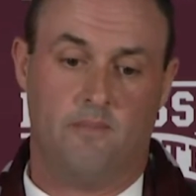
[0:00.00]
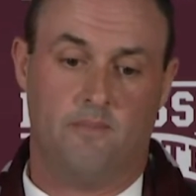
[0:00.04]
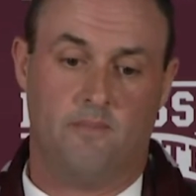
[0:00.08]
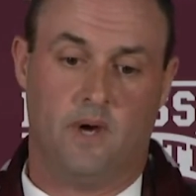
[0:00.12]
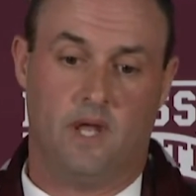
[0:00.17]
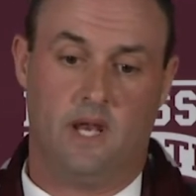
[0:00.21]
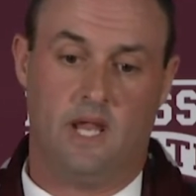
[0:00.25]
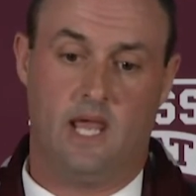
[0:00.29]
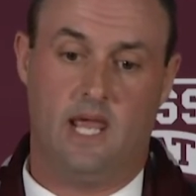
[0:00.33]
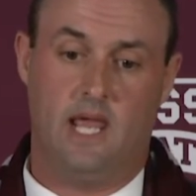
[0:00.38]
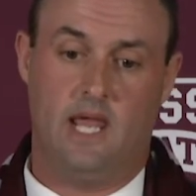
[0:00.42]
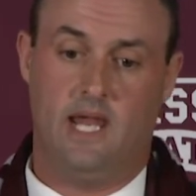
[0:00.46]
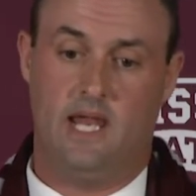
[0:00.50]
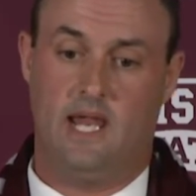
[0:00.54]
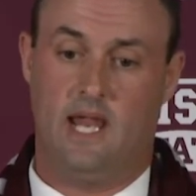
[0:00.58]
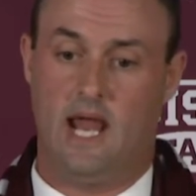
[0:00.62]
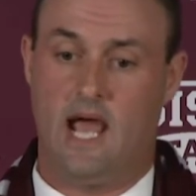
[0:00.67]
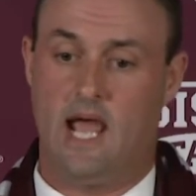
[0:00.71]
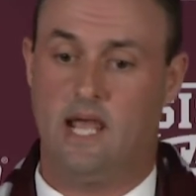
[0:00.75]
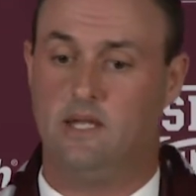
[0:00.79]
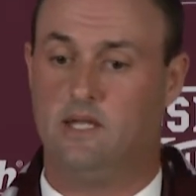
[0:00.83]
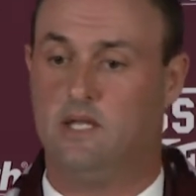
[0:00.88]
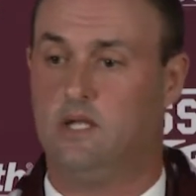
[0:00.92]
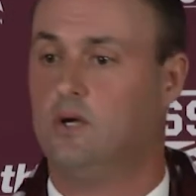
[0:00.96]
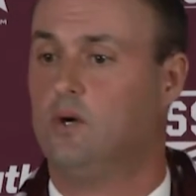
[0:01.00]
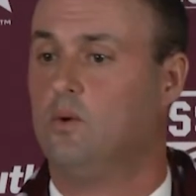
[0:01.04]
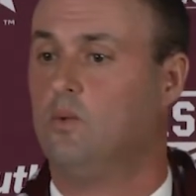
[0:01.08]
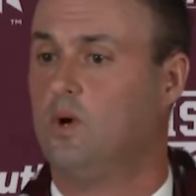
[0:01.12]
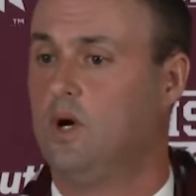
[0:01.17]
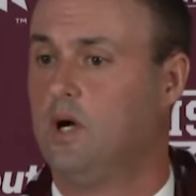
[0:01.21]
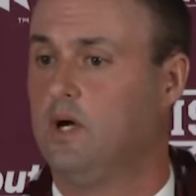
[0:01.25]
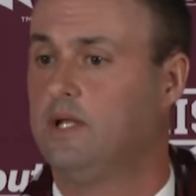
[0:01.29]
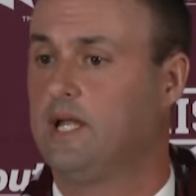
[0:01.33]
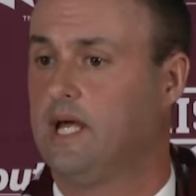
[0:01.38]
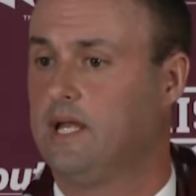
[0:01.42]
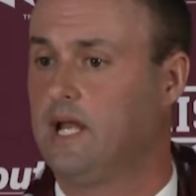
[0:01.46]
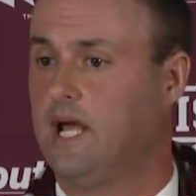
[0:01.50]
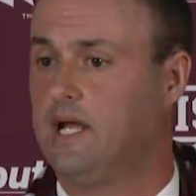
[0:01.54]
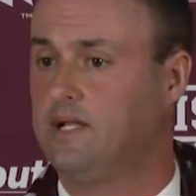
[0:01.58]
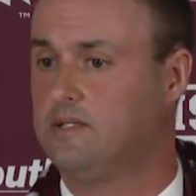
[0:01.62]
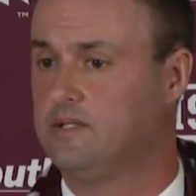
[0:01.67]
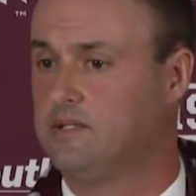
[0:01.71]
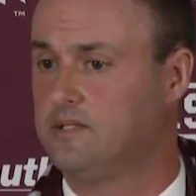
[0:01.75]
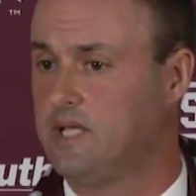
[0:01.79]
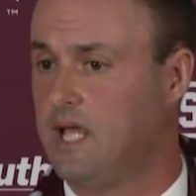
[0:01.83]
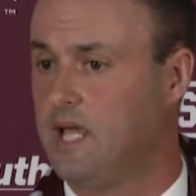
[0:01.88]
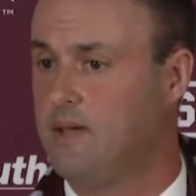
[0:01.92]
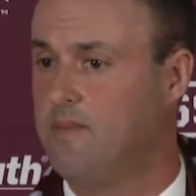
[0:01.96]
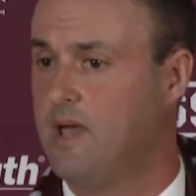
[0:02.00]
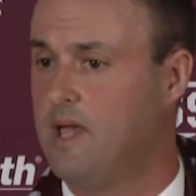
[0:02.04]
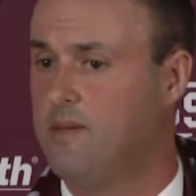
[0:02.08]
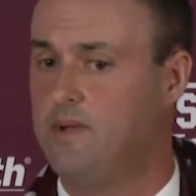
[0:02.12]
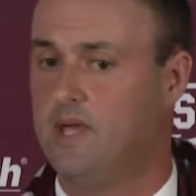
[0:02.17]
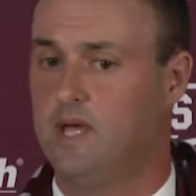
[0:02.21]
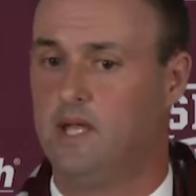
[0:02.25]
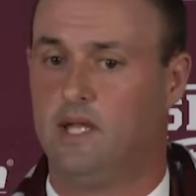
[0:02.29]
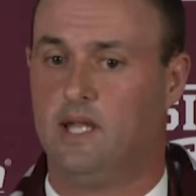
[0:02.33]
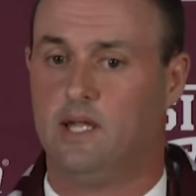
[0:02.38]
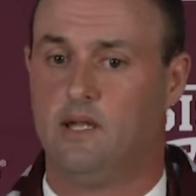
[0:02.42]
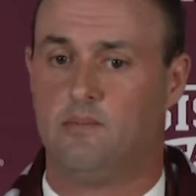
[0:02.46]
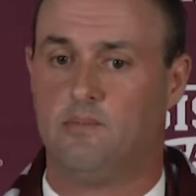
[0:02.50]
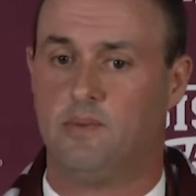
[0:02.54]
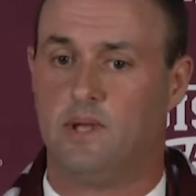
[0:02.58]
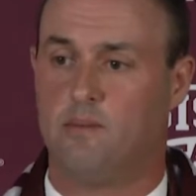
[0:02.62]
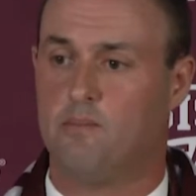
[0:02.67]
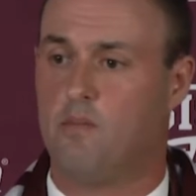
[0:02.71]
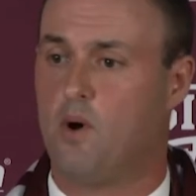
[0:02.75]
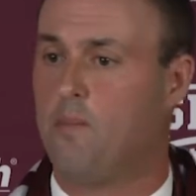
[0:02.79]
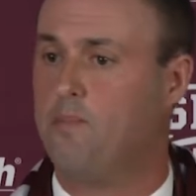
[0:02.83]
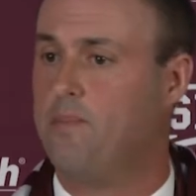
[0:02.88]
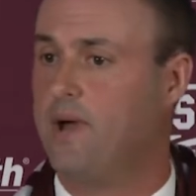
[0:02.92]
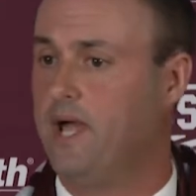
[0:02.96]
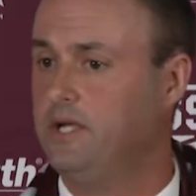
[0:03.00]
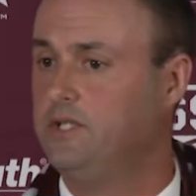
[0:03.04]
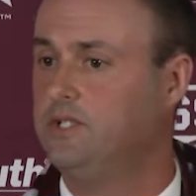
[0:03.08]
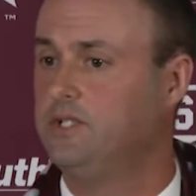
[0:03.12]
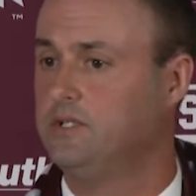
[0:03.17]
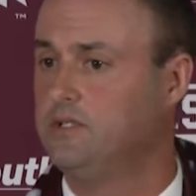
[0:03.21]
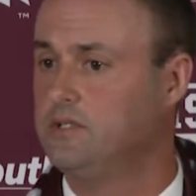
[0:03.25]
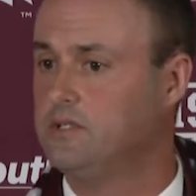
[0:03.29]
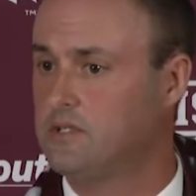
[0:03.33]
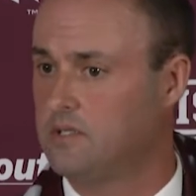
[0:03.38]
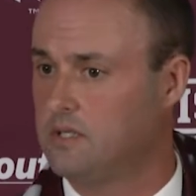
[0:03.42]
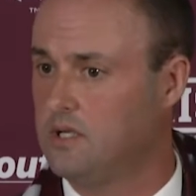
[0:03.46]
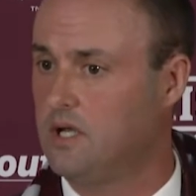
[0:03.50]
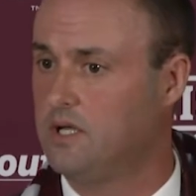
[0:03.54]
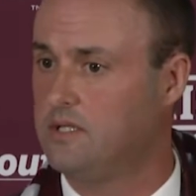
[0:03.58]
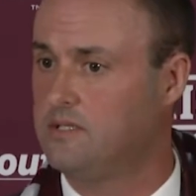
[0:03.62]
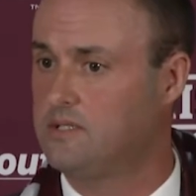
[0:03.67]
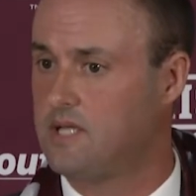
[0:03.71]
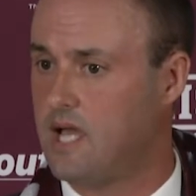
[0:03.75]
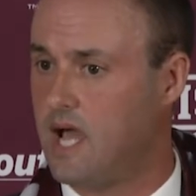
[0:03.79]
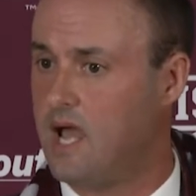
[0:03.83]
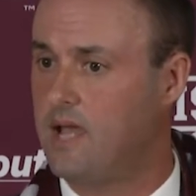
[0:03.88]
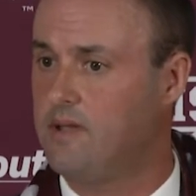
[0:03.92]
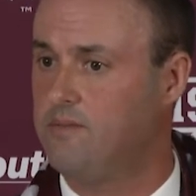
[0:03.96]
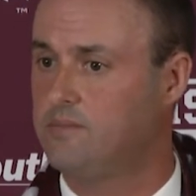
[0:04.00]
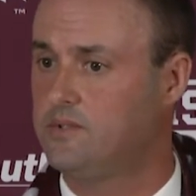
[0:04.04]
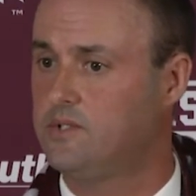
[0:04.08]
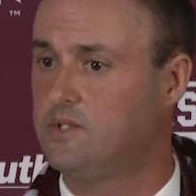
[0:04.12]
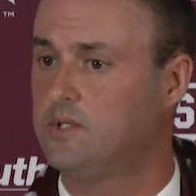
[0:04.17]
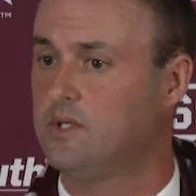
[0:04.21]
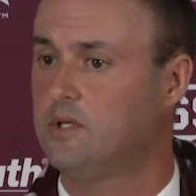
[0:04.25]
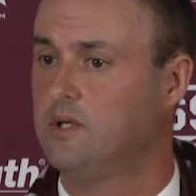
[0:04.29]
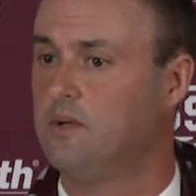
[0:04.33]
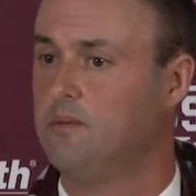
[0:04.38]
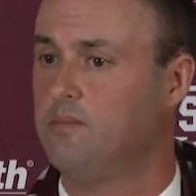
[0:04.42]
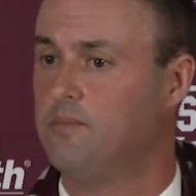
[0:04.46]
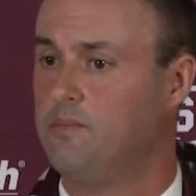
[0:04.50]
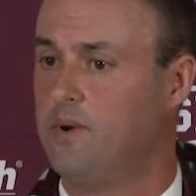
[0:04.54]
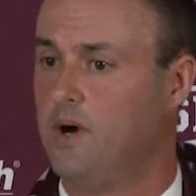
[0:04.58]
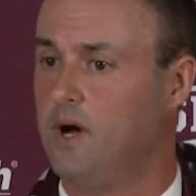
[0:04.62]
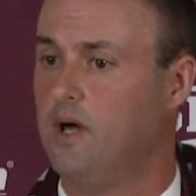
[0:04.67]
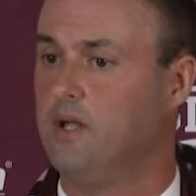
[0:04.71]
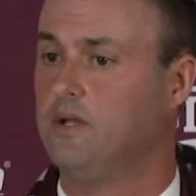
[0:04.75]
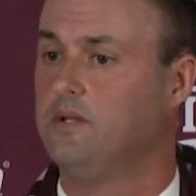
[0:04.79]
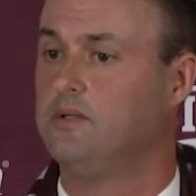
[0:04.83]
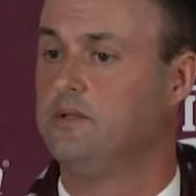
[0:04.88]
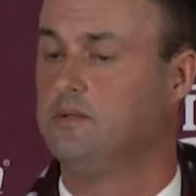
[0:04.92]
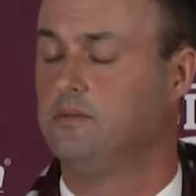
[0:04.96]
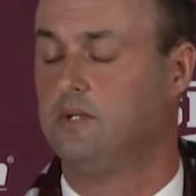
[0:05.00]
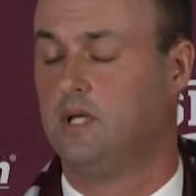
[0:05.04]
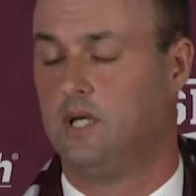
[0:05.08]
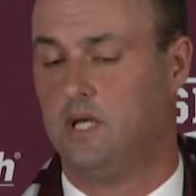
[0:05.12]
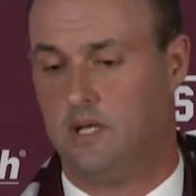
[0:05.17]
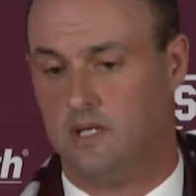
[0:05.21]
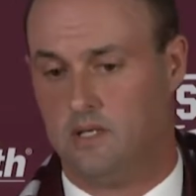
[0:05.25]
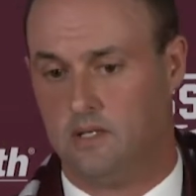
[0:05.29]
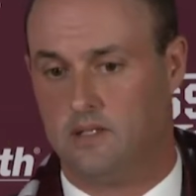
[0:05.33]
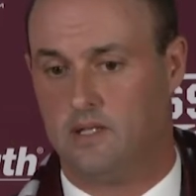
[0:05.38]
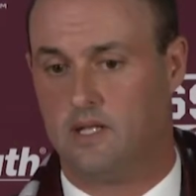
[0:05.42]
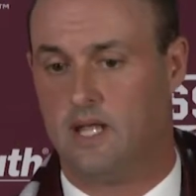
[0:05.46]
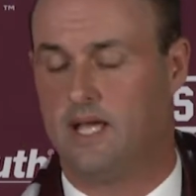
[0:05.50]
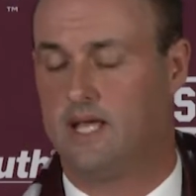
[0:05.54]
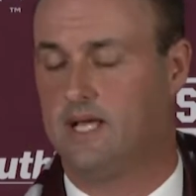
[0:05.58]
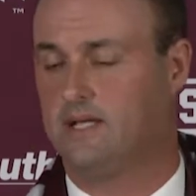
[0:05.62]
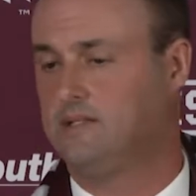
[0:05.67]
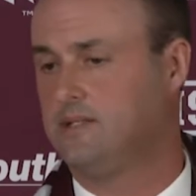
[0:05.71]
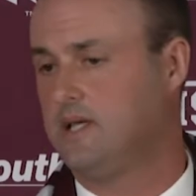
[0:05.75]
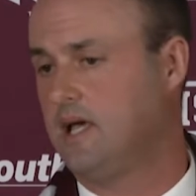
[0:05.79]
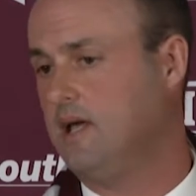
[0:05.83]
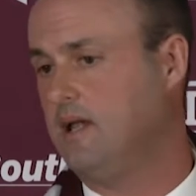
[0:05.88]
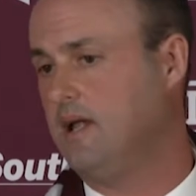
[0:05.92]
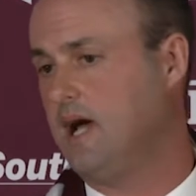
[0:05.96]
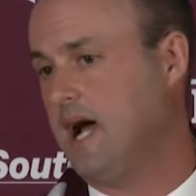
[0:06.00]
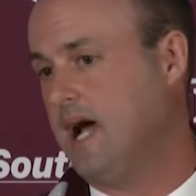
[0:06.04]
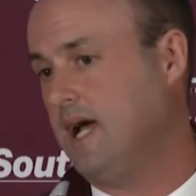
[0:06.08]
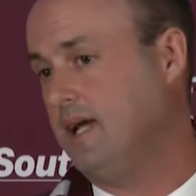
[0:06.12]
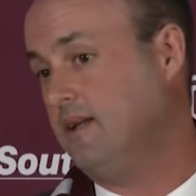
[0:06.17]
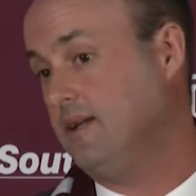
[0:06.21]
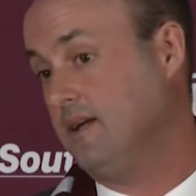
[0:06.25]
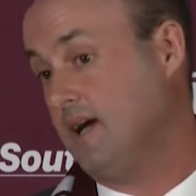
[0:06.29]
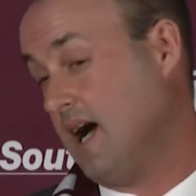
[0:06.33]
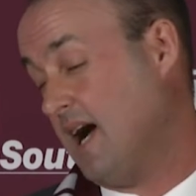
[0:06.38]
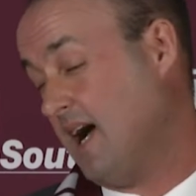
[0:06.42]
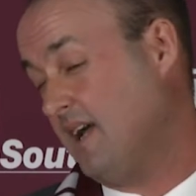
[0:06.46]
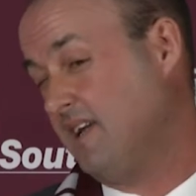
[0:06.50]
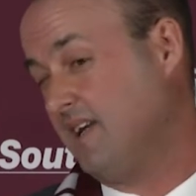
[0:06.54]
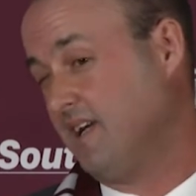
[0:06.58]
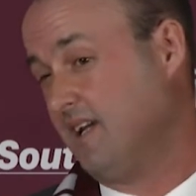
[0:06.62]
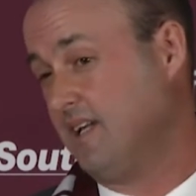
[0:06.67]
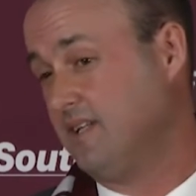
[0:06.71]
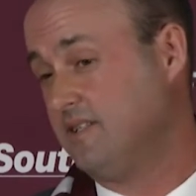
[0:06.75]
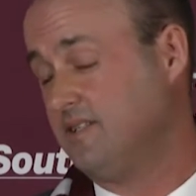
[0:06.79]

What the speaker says: But in an ideal world, I'd like to say maybe a little bit more patient at times. But like I said, we've